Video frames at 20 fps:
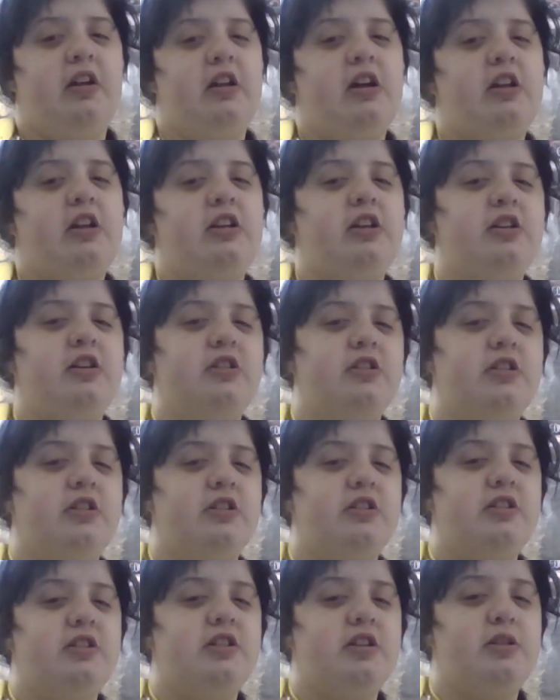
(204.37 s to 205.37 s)
and
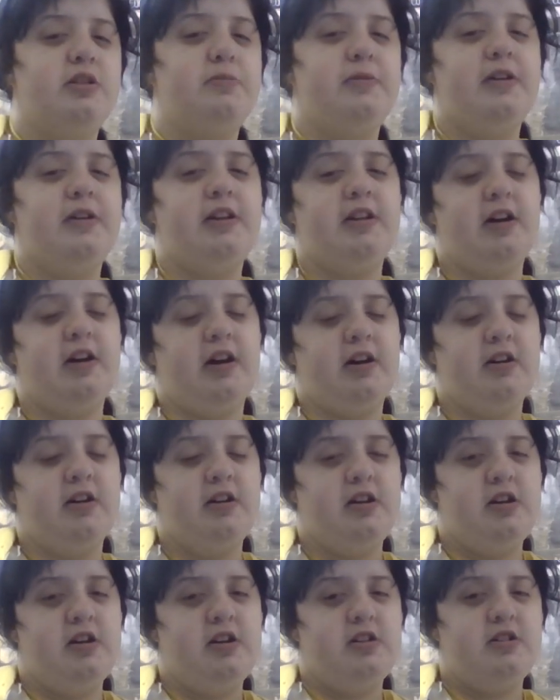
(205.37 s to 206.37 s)
you're Centipeder,
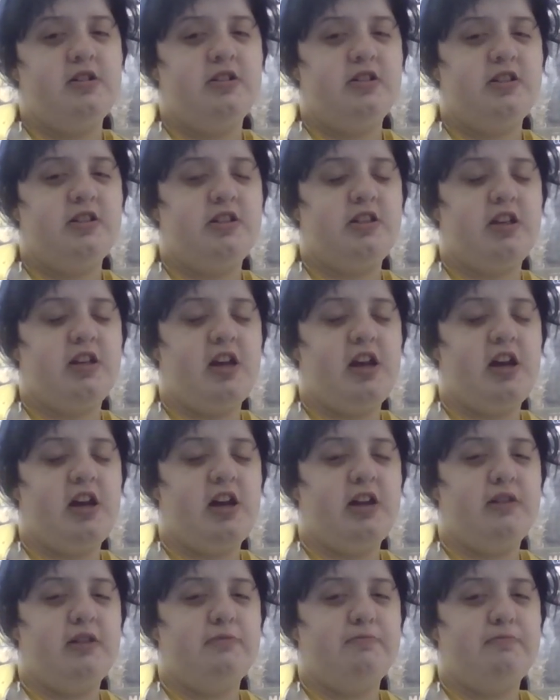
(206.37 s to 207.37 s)

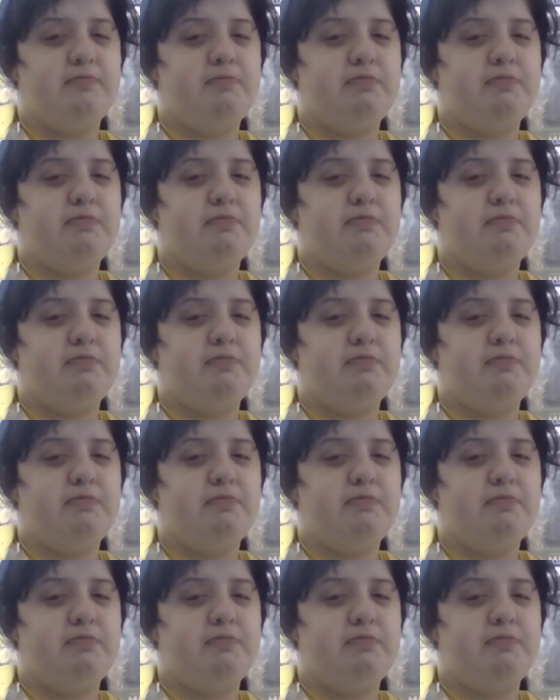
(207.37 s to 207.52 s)
said